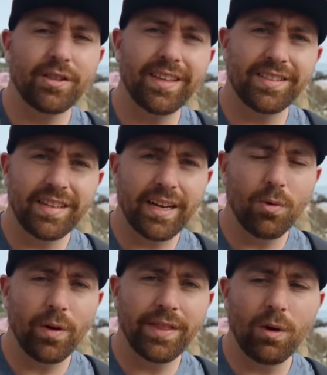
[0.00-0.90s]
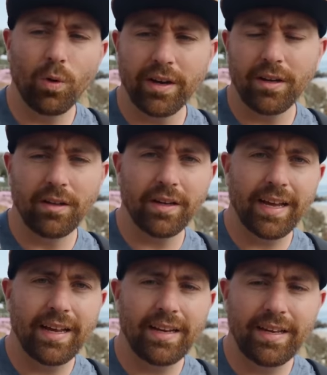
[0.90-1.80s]
so the second one that we're gonna look
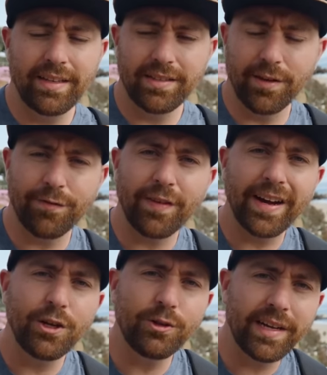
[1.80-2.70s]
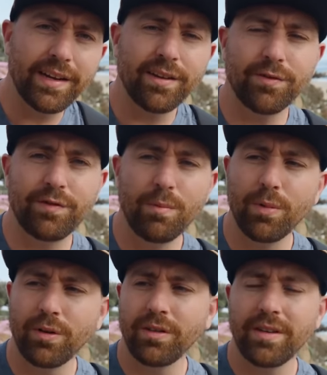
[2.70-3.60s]
at is the FeiyuTech
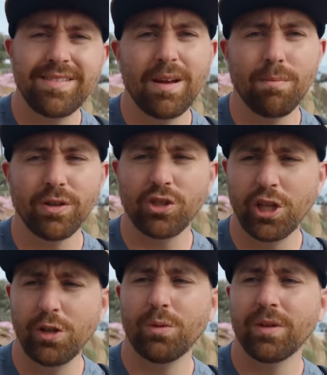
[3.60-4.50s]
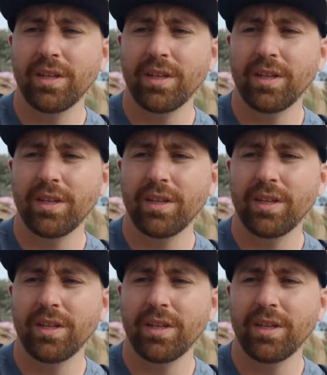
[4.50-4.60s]
Gimbal number two.